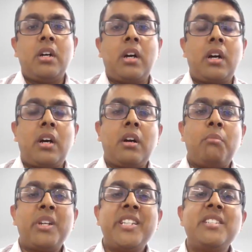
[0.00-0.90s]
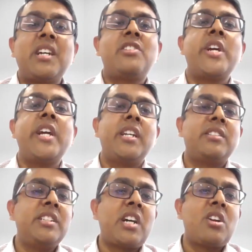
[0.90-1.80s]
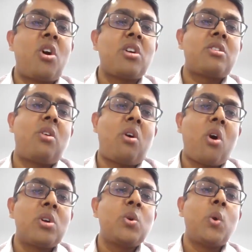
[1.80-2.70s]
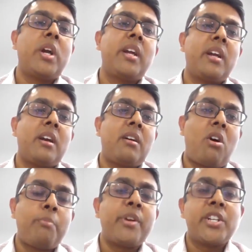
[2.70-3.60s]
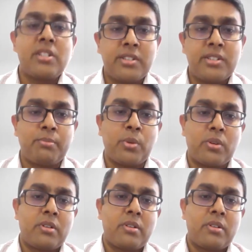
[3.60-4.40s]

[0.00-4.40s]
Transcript: But these are trainings. These are not ongoing operational support.